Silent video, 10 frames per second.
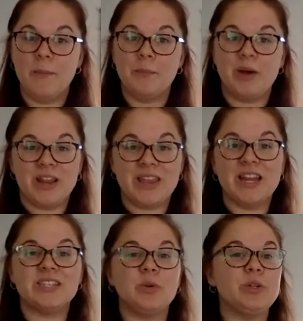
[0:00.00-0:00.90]
But that
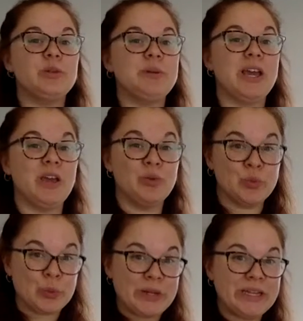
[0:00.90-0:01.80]
is going to be a
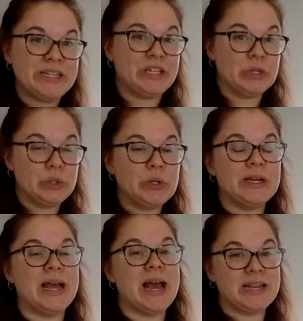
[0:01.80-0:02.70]
really
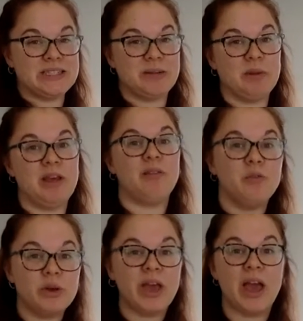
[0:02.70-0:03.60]
good estimate if
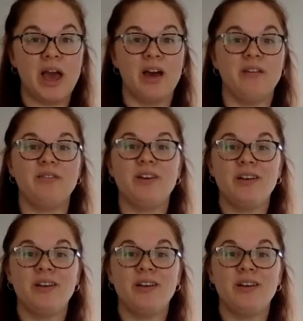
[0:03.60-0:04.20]
we have